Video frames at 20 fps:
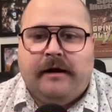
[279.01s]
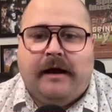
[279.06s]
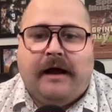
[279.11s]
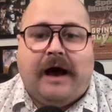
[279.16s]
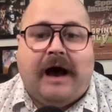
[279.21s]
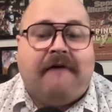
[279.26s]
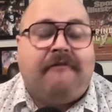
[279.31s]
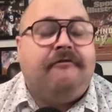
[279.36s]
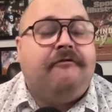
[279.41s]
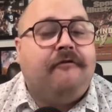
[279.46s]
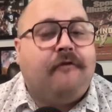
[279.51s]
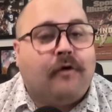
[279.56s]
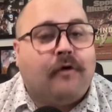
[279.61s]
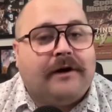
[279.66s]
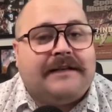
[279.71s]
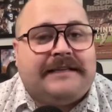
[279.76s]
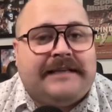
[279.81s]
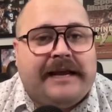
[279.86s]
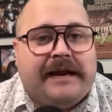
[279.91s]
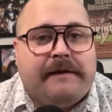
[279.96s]
A
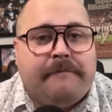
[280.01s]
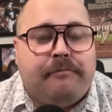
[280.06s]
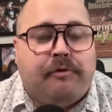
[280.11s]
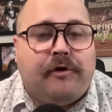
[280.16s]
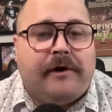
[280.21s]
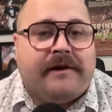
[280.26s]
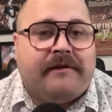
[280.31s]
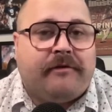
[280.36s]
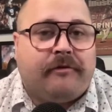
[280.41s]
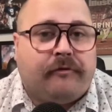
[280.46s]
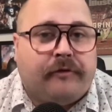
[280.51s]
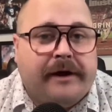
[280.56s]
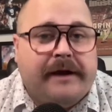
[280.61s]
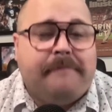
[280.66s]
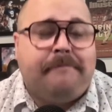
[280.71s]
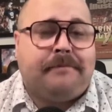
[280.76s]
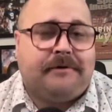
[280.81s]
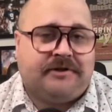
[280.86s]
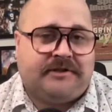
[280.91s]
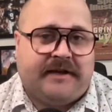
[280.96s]

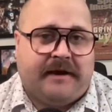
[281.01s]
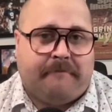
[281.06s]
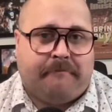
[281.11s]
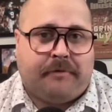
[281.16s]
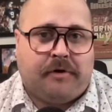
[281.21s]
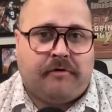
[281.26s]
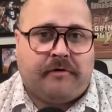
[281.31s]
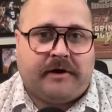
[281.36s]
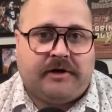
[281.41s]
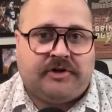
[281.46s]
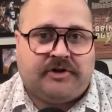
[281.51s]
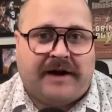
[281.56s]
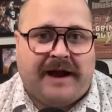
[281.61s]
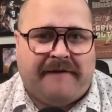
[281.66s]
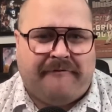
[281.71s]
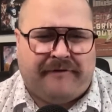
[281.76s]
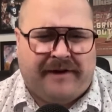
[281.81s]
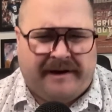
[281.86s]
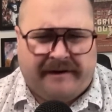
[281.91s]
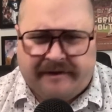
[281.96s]
14.3% broken drive rate.